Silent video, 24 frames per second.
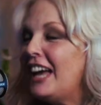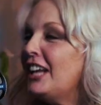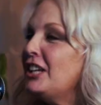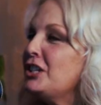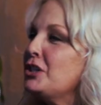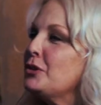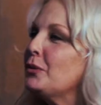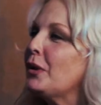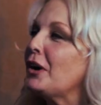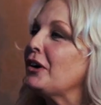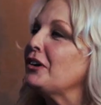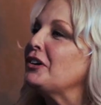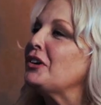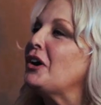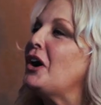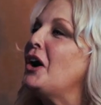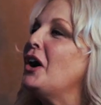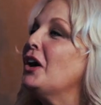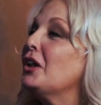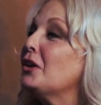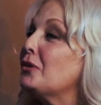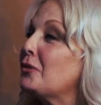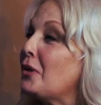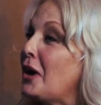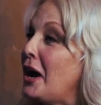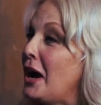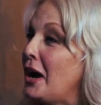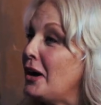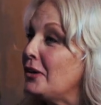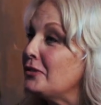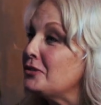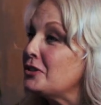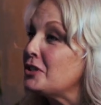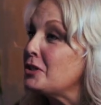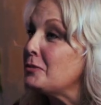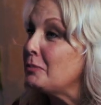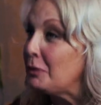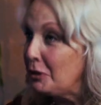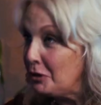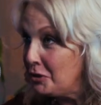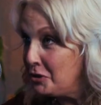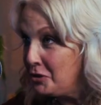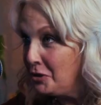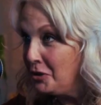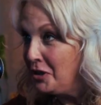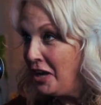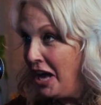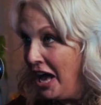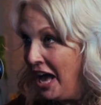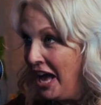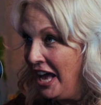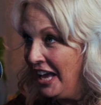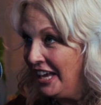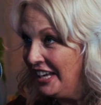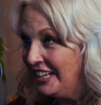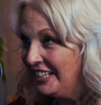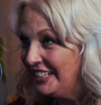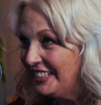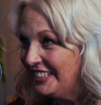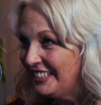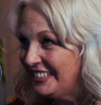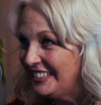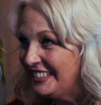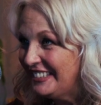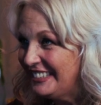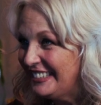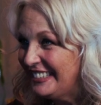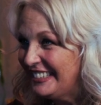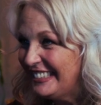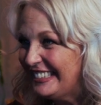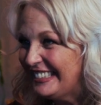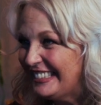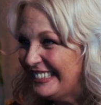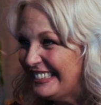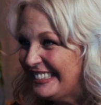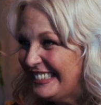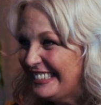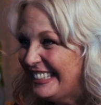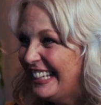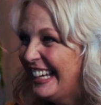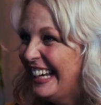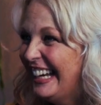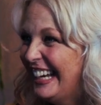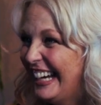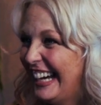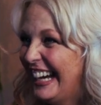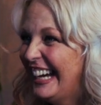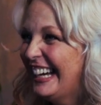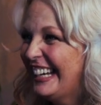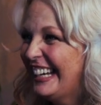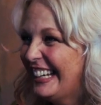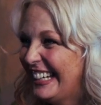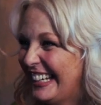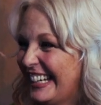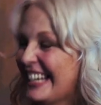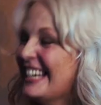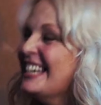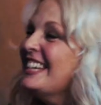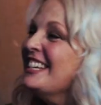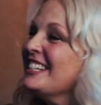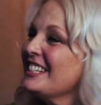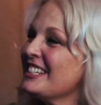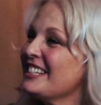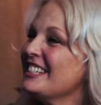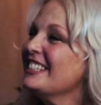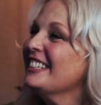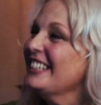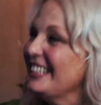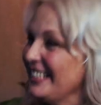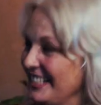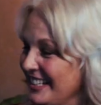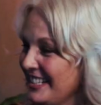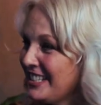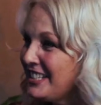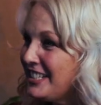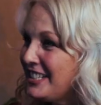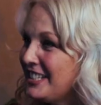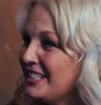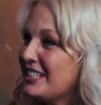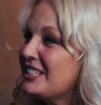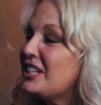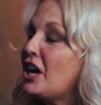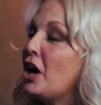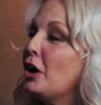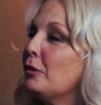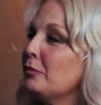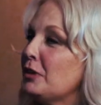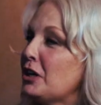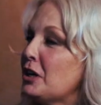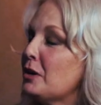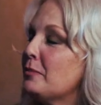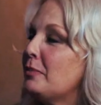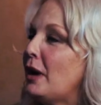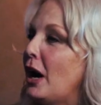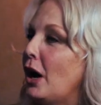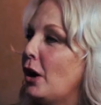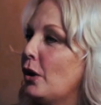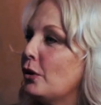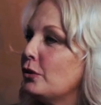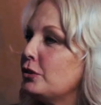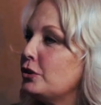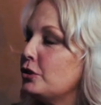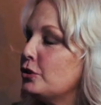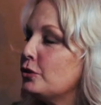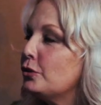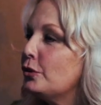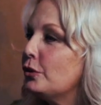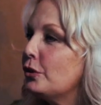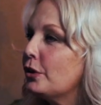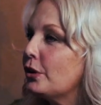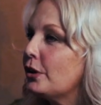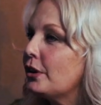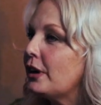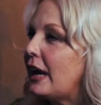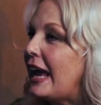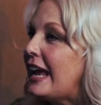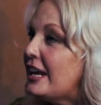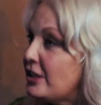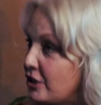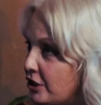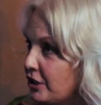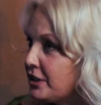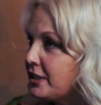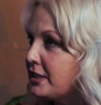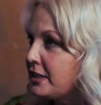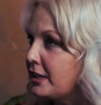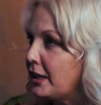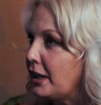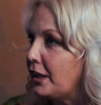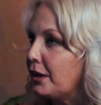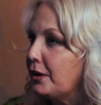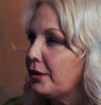And you are an all-around spiritual guy. I would say so. Absolutely, yeah. Tell me about your agency.